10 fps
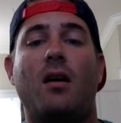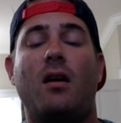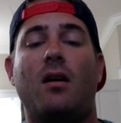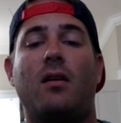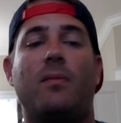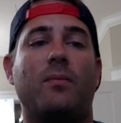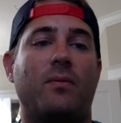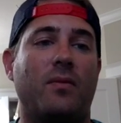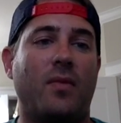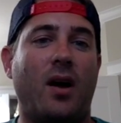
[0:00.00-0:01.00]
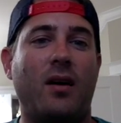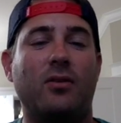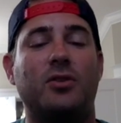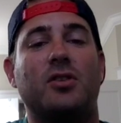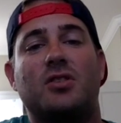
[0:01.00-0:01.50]
I
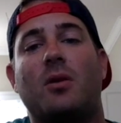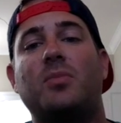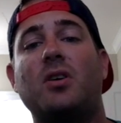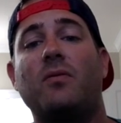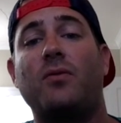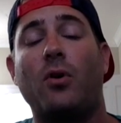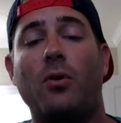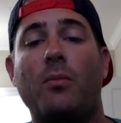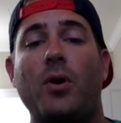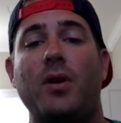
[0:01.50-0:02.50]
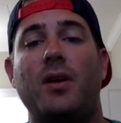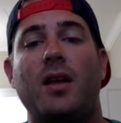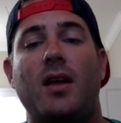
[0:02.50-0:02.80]
looked this up to confirm, but